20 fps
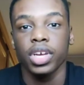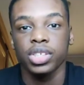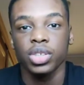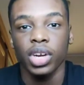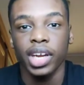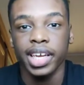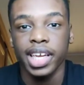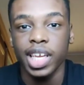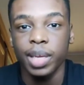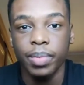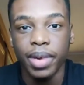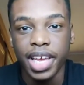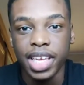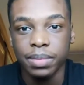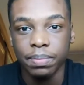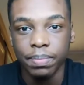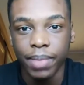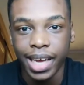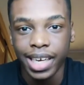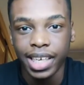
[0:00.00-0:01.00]
It's not like he
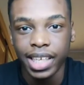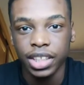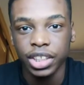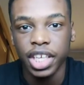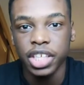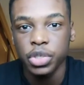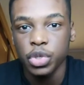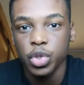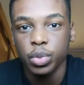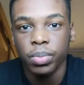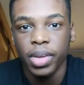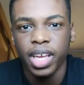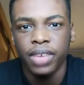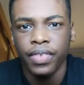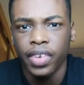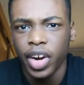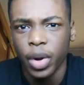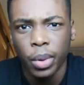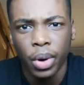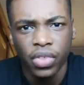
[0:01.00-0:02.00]
plays bad. Jesus played
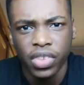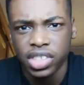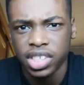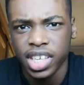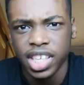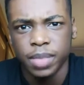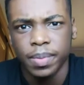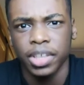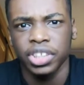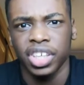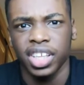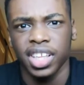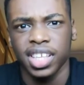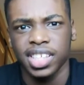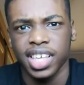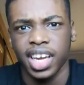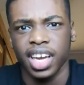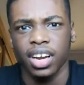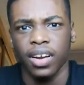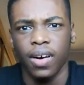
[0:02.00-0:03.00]
very well, especially in the
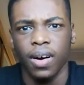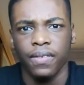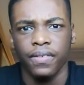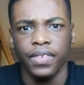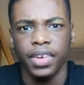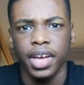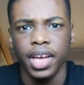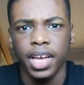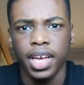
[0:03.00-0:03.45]
second half.